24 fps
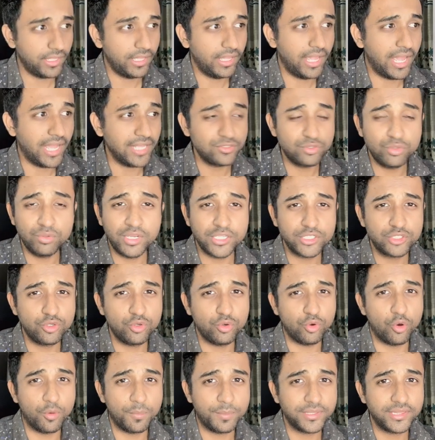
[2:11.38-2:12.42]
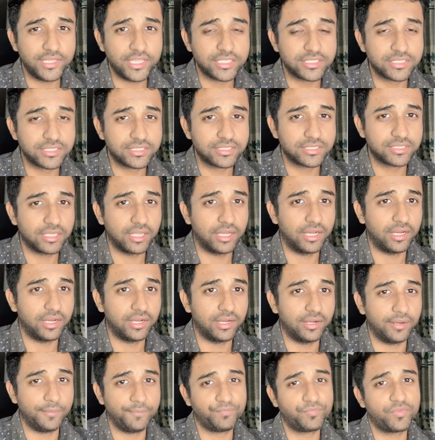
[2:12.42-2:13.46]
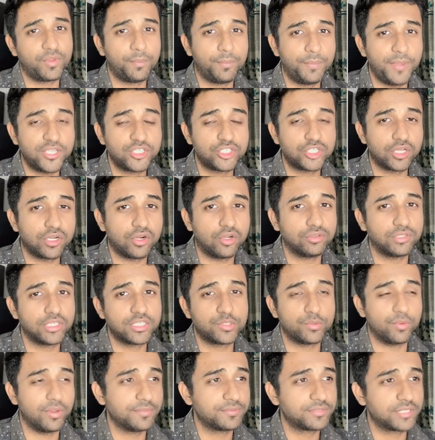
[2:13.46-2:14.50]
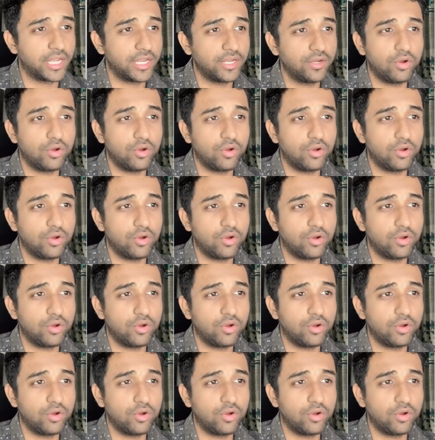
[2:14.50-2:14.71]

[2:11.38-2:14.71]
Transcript: As soon as you open this picture on this website,